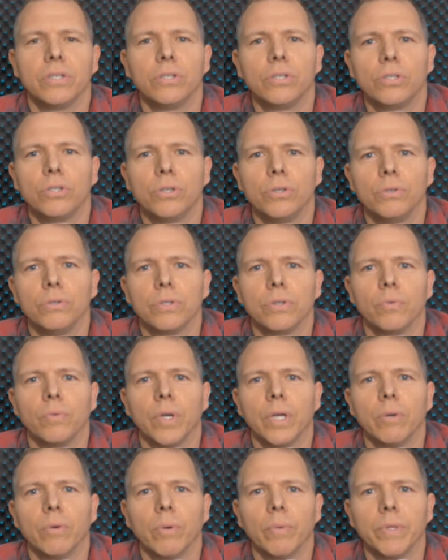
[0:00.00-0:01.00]
is Choose the
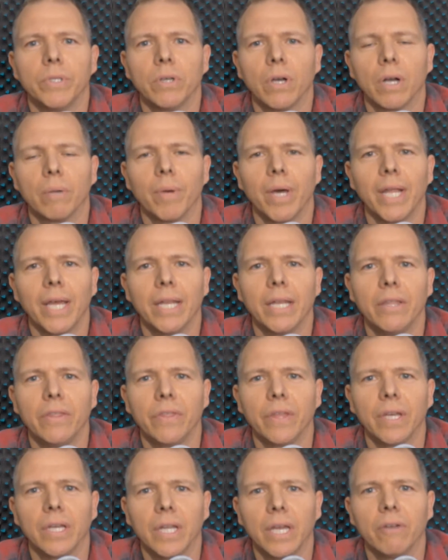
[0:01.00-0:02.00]
Way, where we talk about
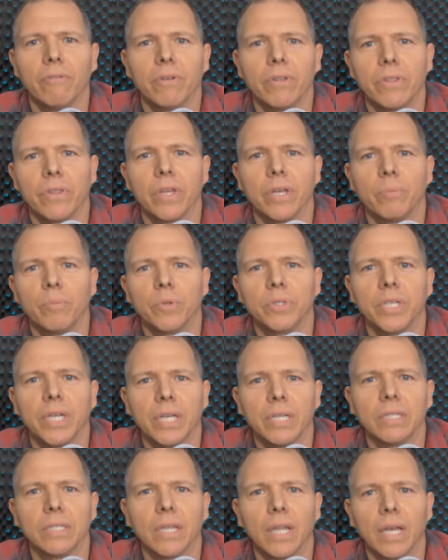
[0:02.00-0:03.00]
anything and everything
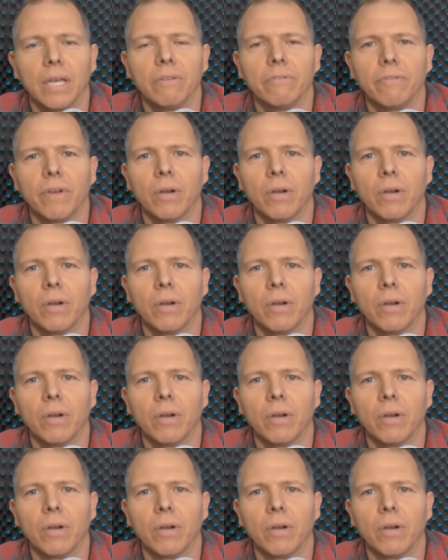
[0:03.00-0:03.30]
pertaining to life.